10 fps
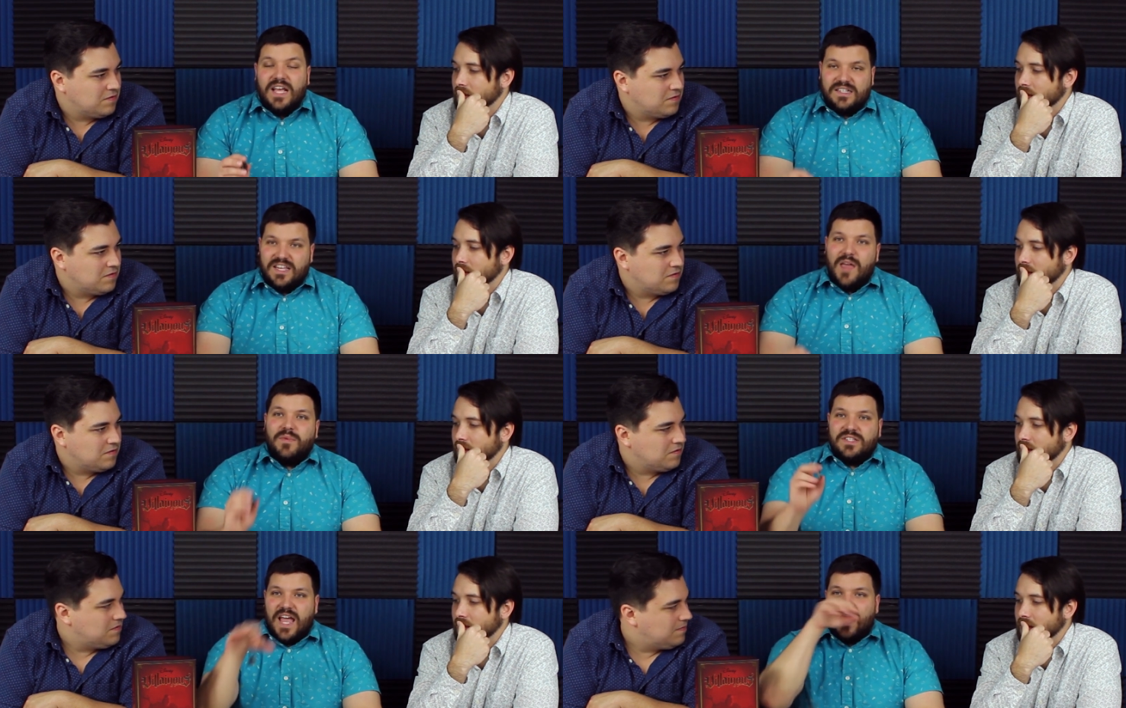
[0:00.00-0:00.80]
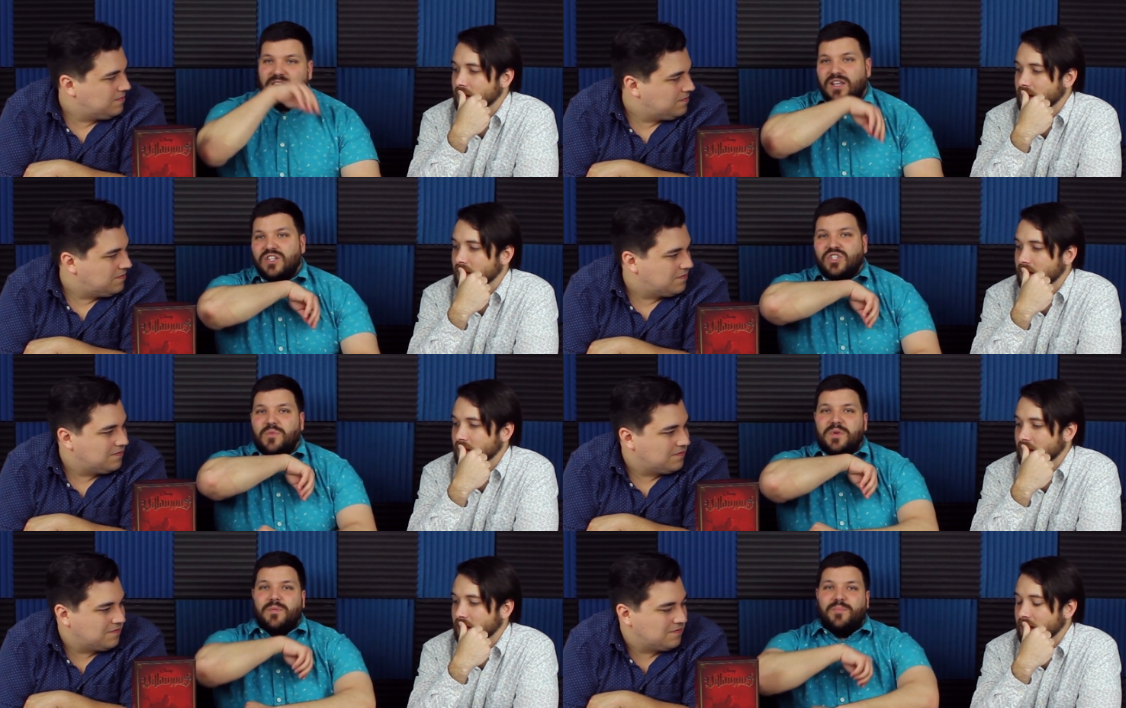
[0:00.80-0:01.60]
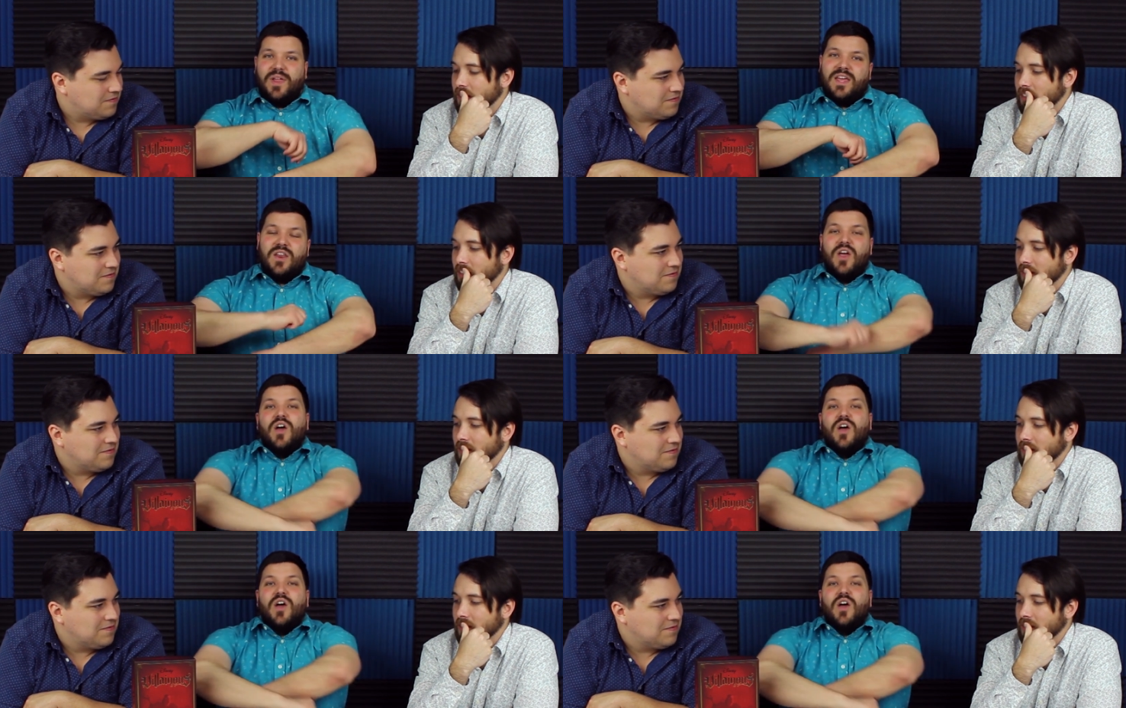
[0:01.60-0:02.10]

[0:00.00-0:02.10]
Speaker 1: Same exact stupid complaint